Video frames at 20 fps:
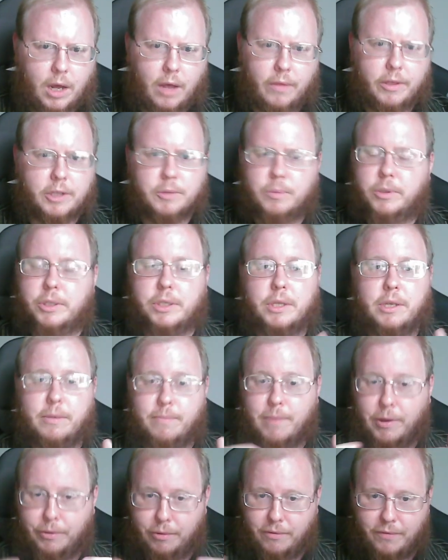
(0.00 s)
this was the
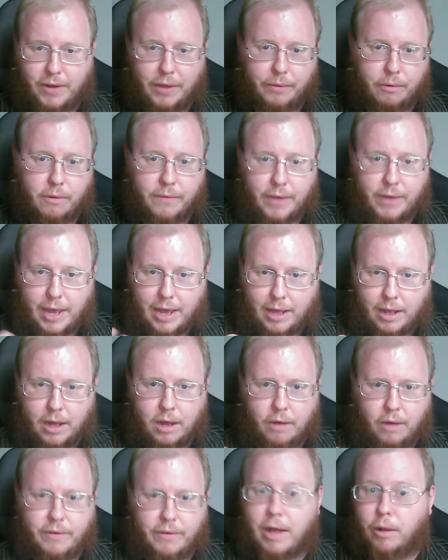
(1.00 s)
mother and father of,
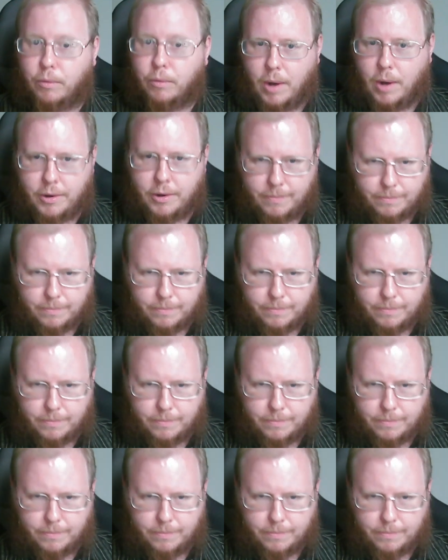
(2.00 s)
of Elrond,